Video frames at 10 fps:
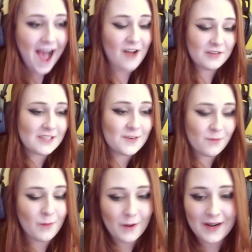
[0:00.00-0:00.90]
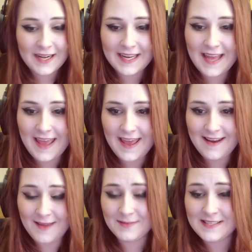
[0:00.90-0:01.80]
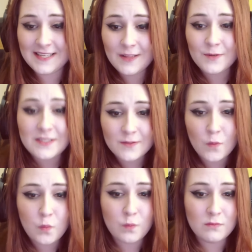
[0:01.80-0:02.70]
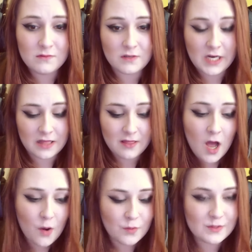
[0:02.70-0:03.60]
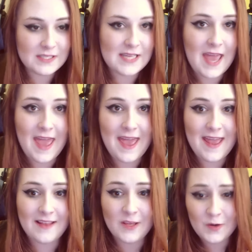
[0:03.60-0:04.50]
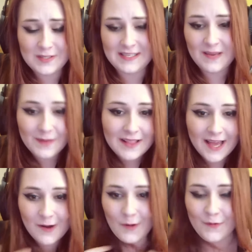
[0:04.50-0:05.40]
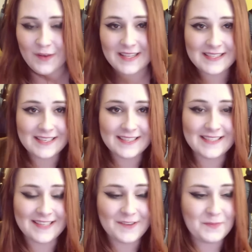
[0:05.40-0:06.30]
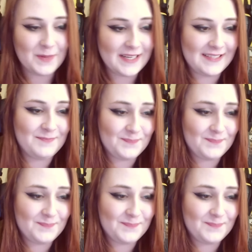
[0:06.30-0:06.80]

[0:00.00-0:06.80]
after work and I'm still with the clothes and you see me like all fancy and stuff, but